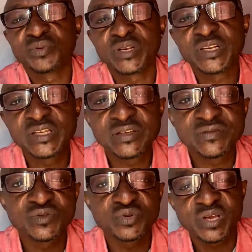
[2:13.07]
We
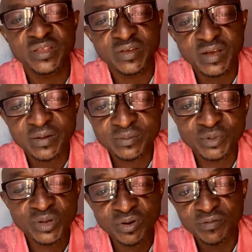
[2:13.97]
live together.
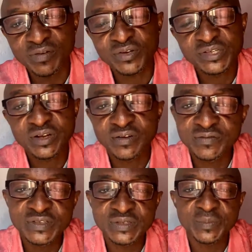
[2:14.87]
We love
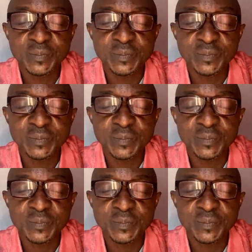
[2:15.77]
ourselves.